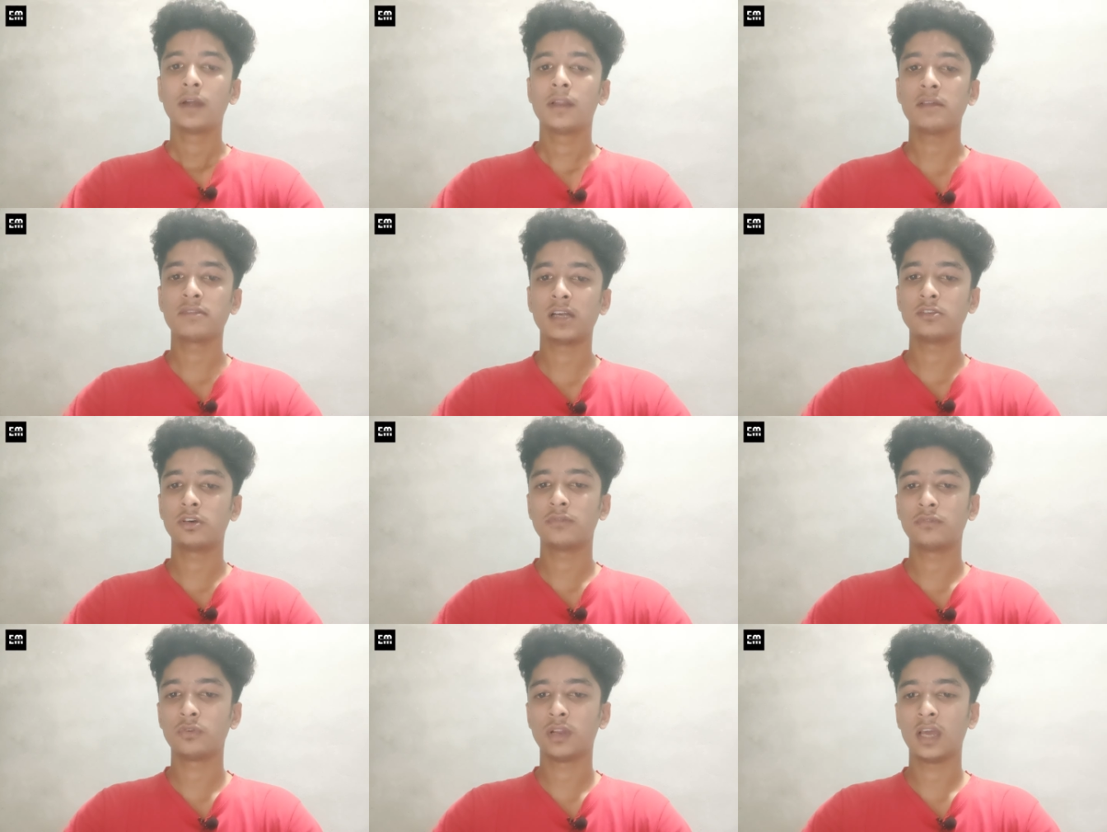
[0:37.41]
Take charge
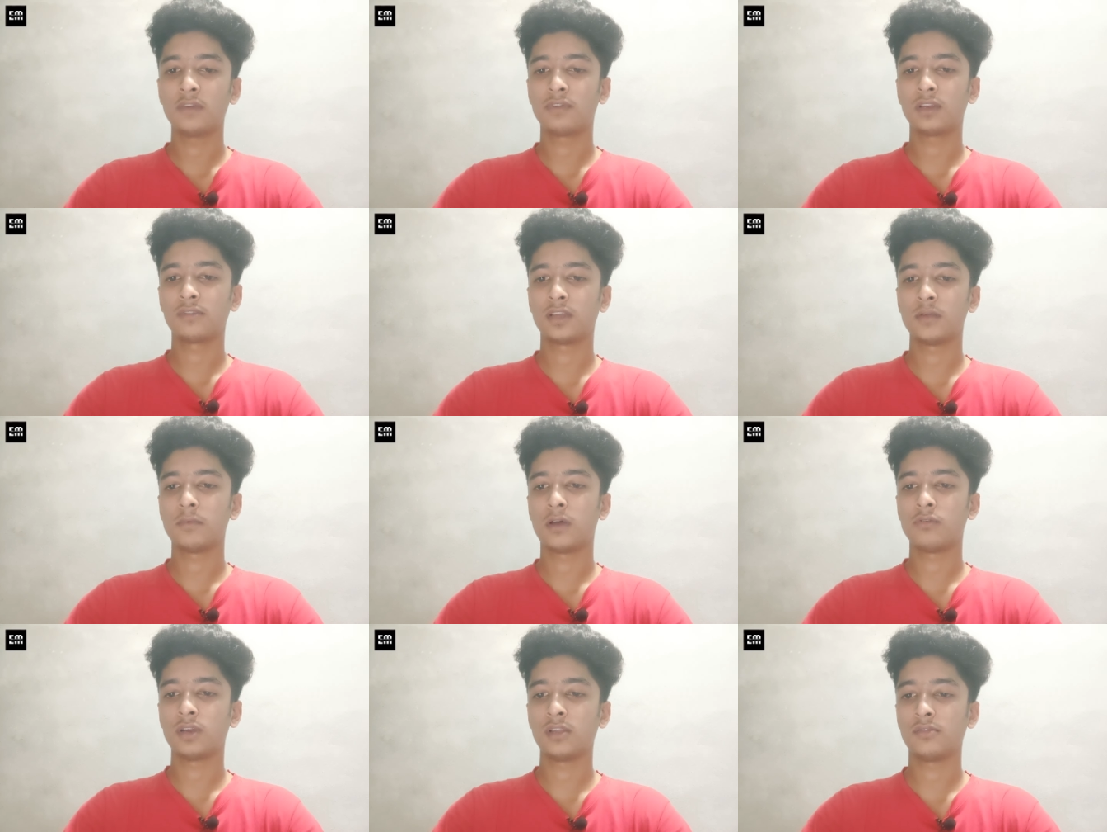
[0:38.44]
of your life and set
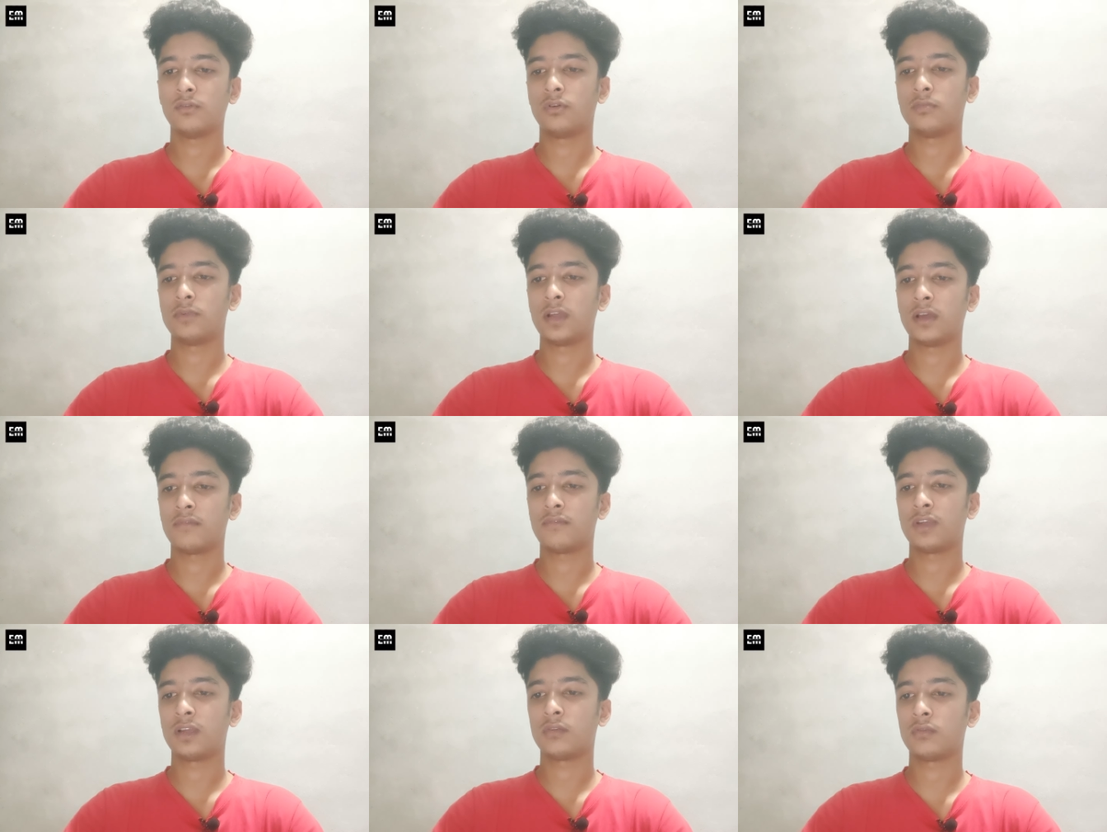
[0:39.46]
boundaries. Don't be
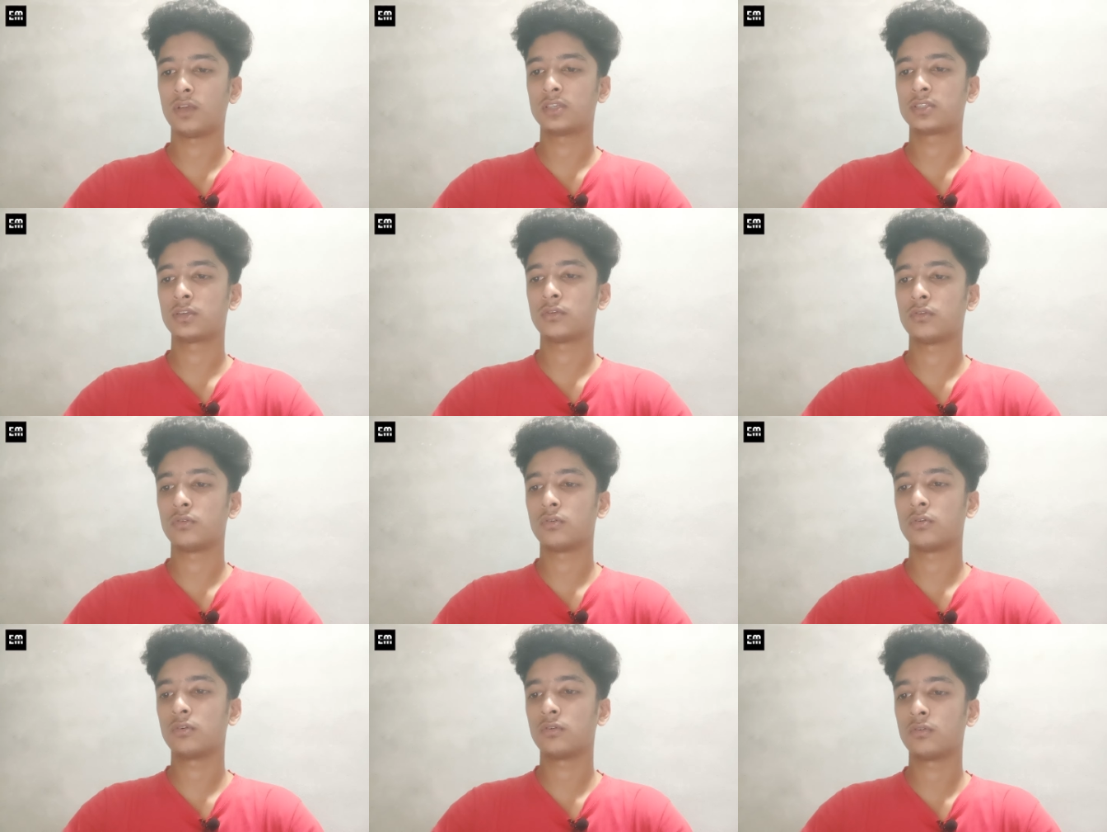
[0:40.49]
afraid to say
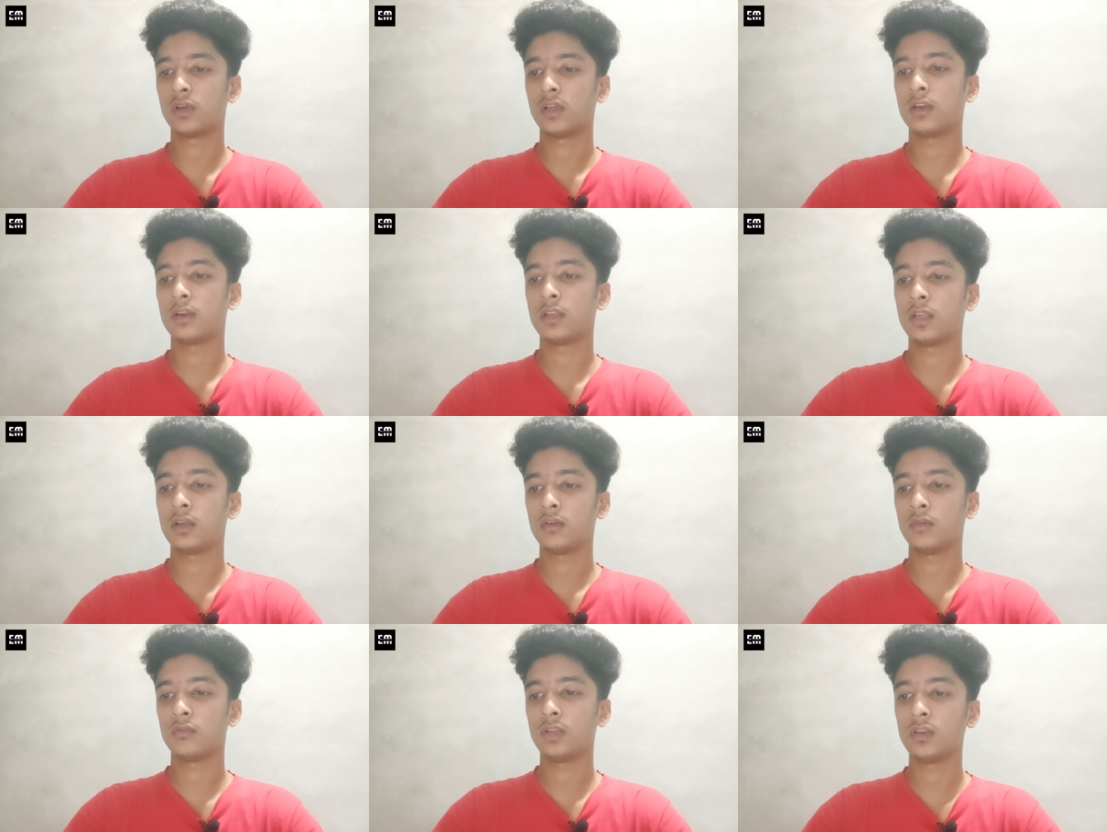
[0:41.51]
no when
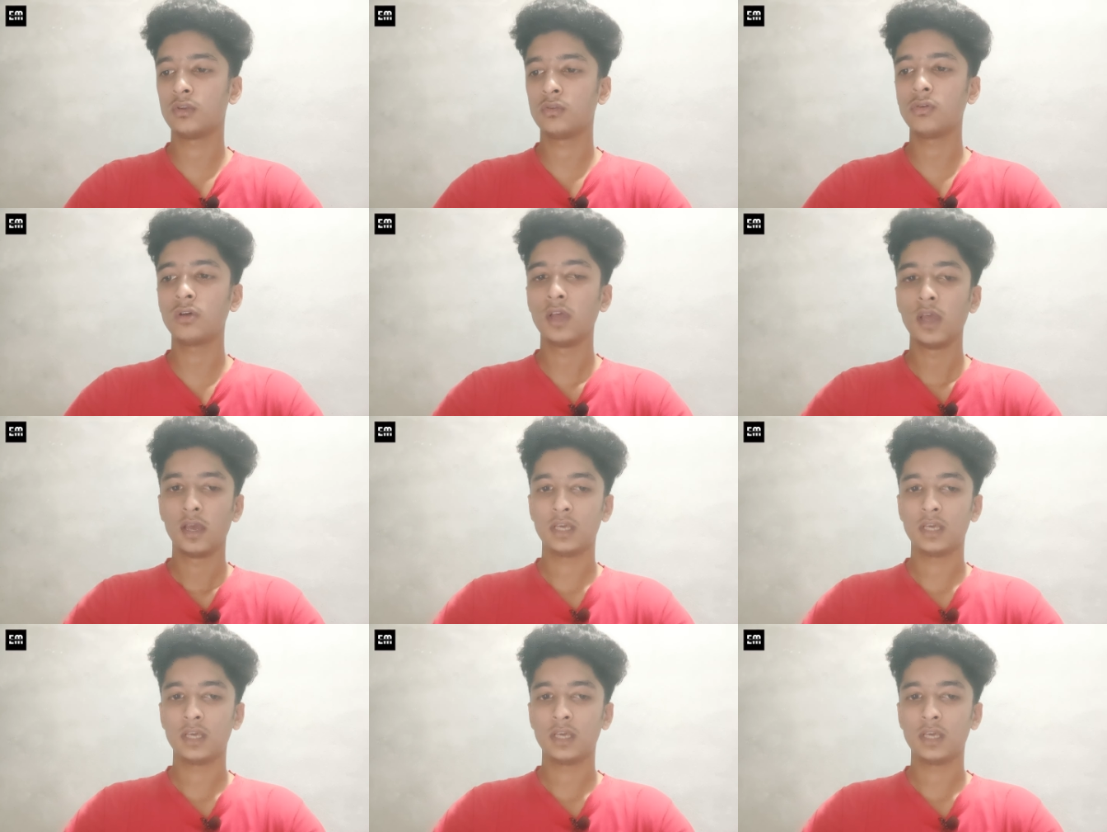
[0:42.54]
you need to.